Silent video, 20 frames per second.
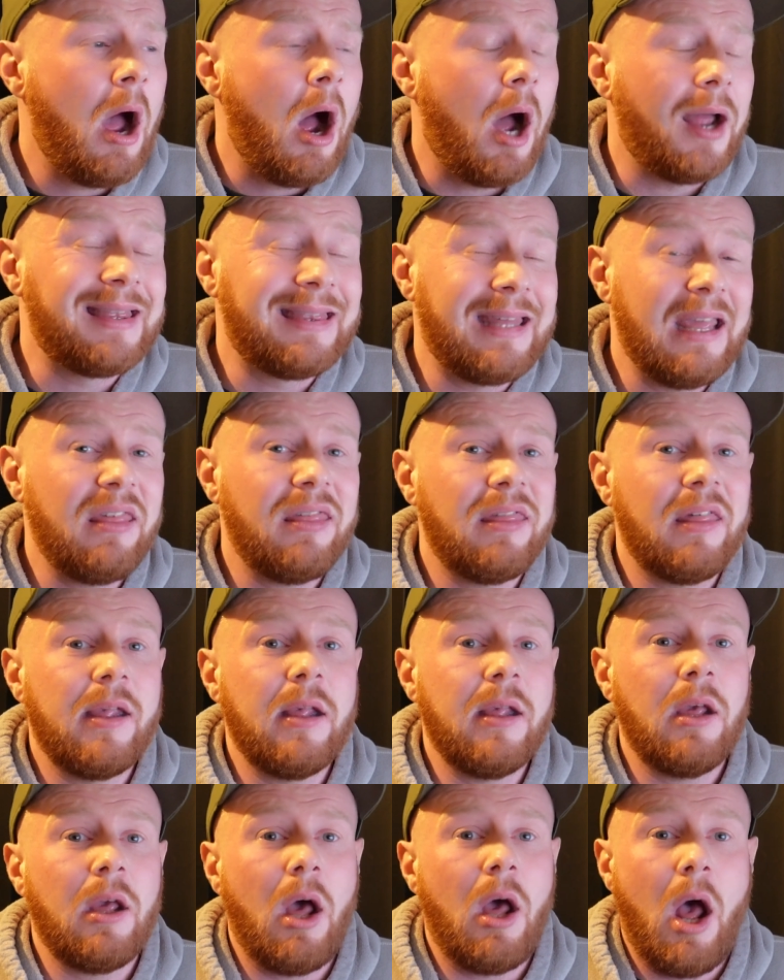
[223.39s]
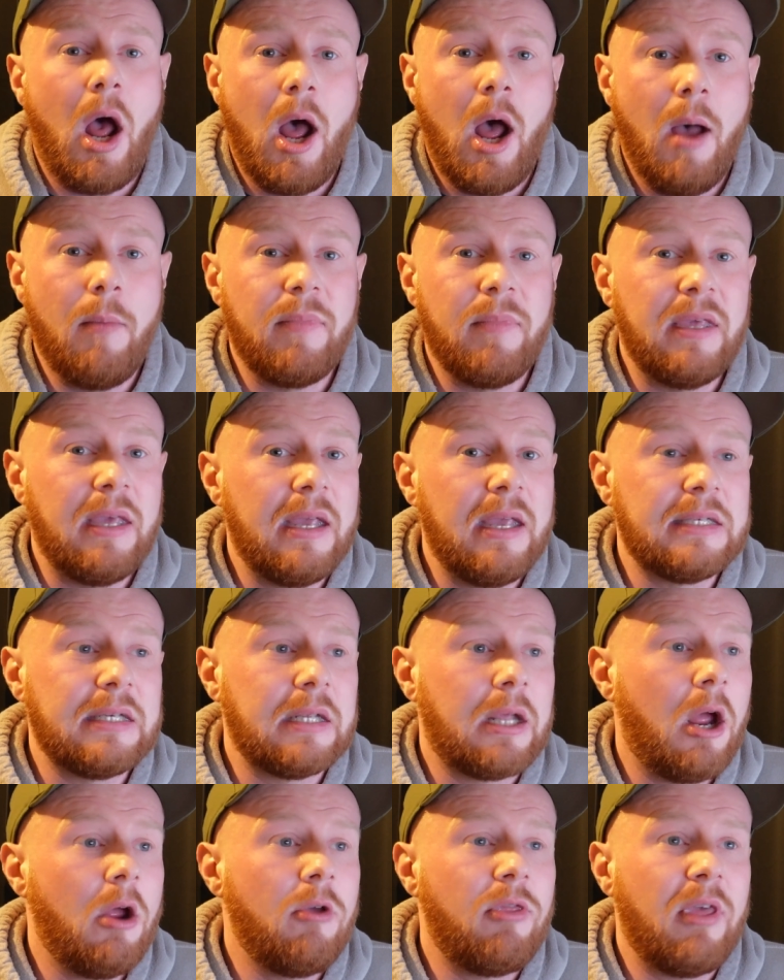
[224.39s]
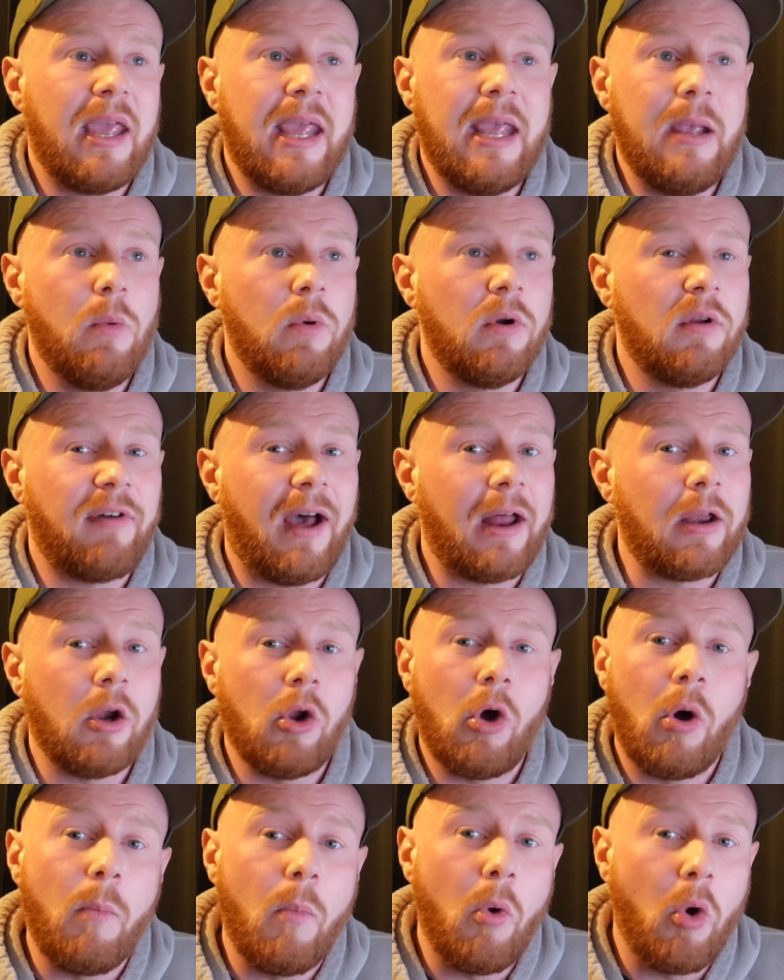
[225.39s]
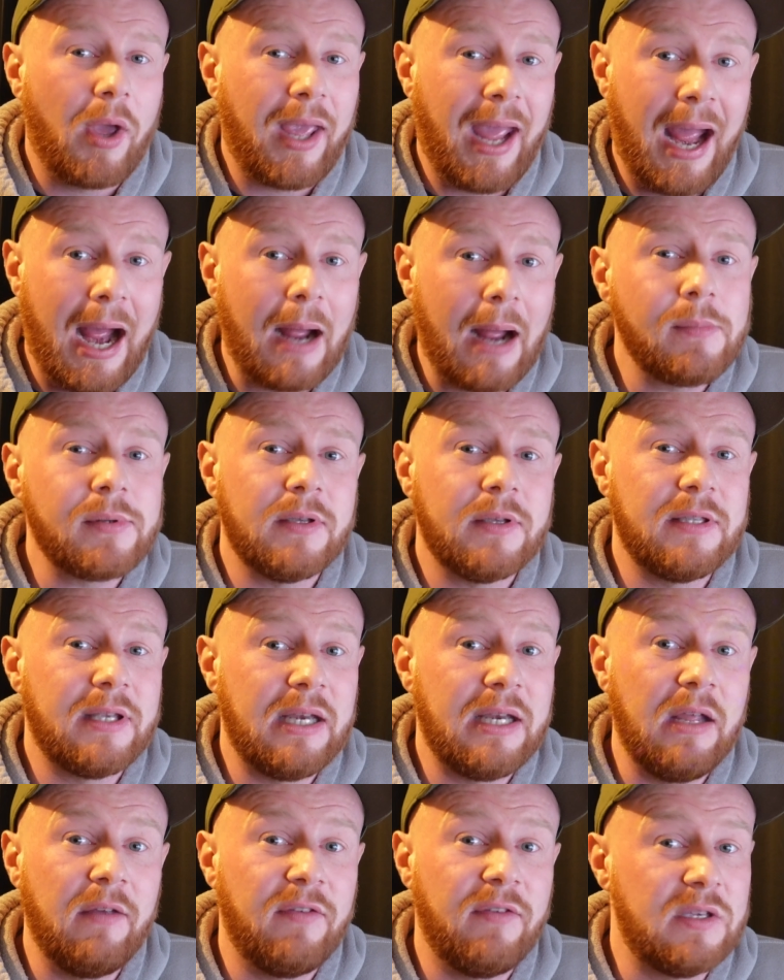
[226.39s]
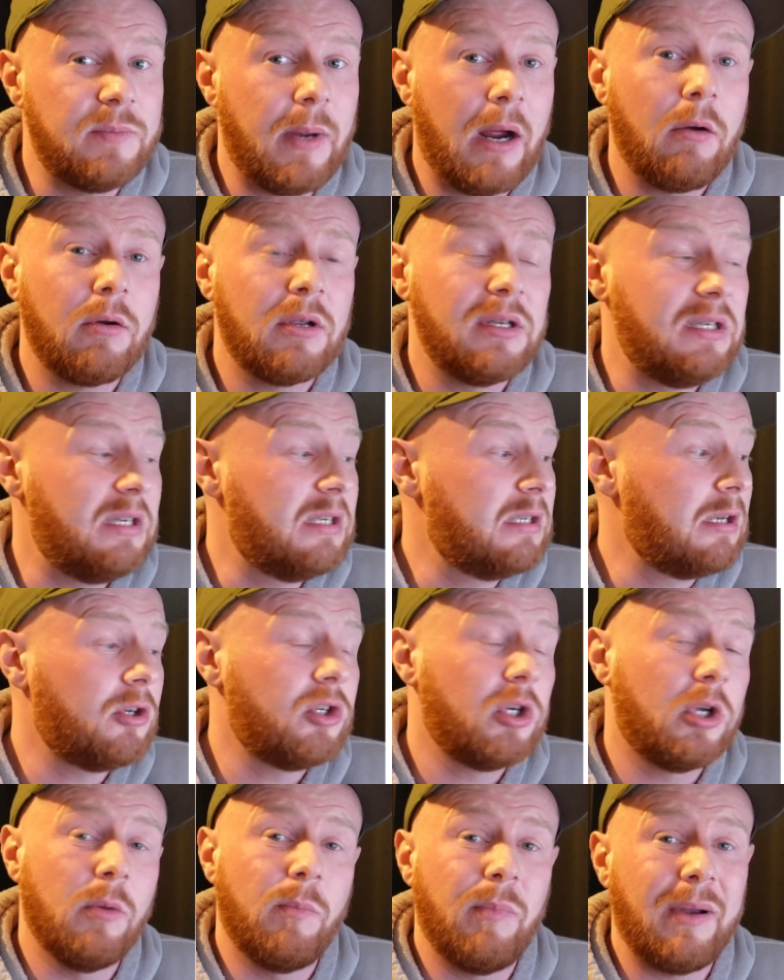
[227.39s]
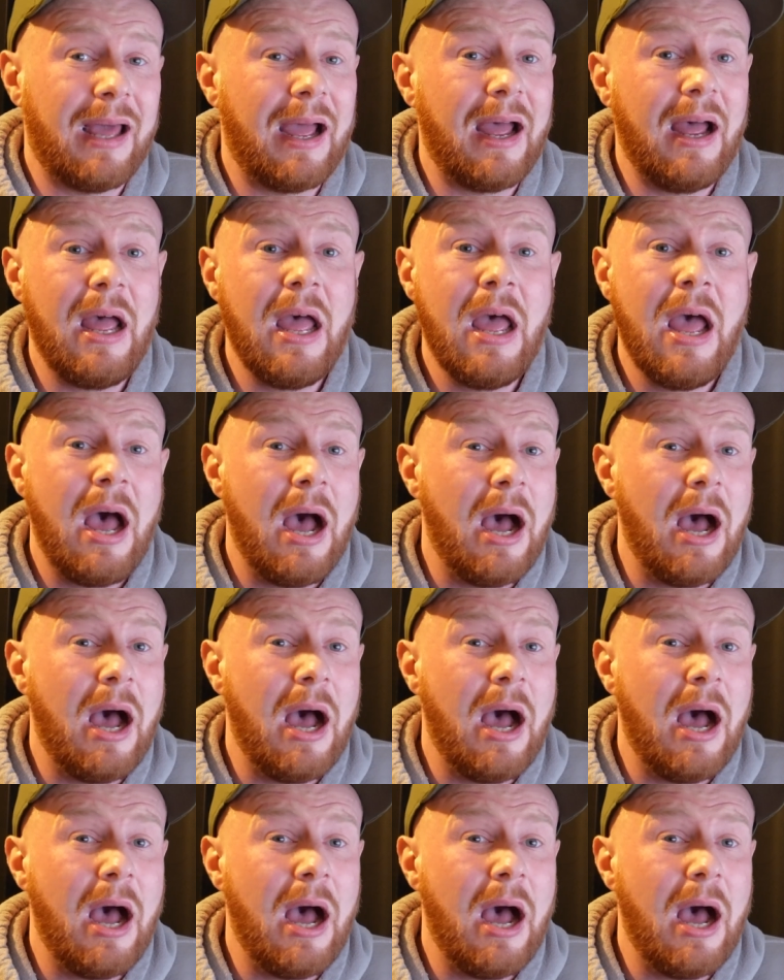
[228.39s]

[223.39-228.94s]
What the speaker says: I did think years ago that he would have had a lot more caps underneath his belt because he's such a good player